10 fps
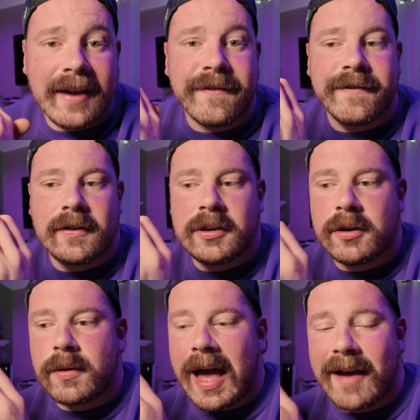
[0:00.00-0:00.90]
If
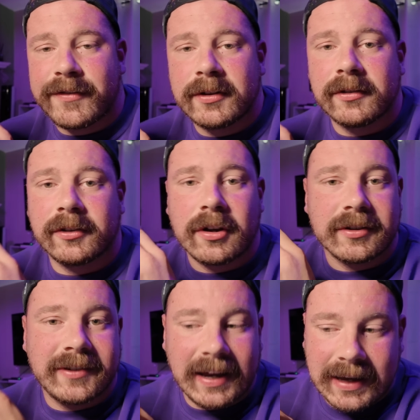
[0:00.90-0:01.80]
you haven't
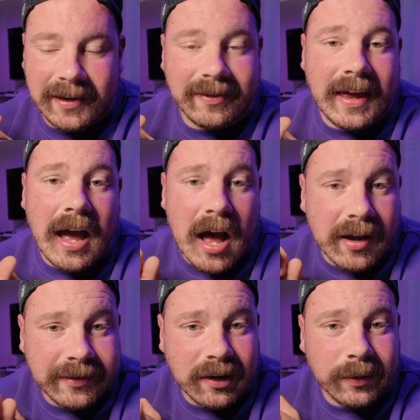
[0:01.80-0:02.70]
got tickets, they
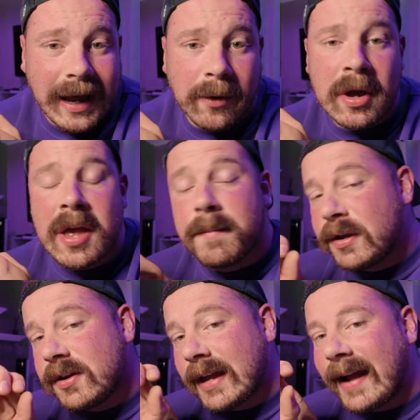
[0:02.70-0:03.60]
are sold out,
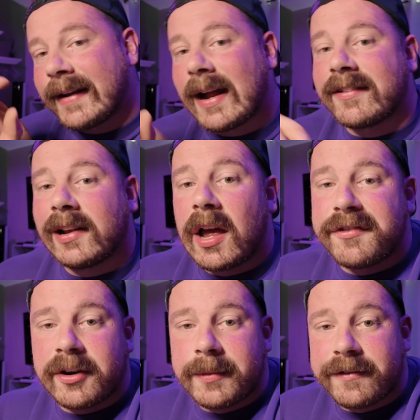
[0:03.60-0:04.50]
but you can catch the
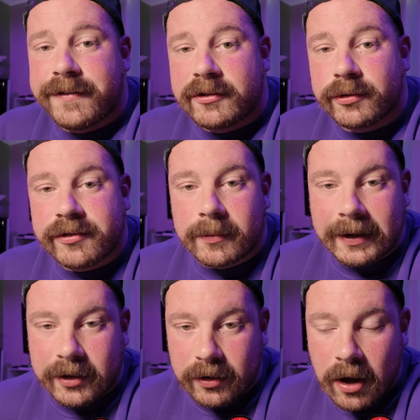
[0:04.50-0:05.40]
live stream on
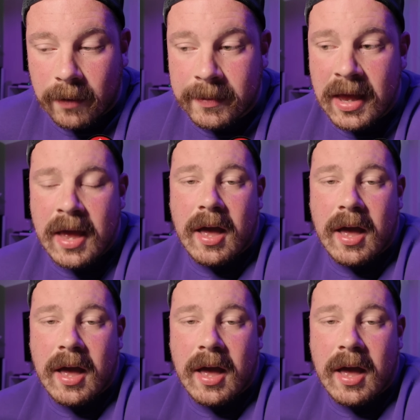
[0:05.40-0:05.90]
officialstrongman.com.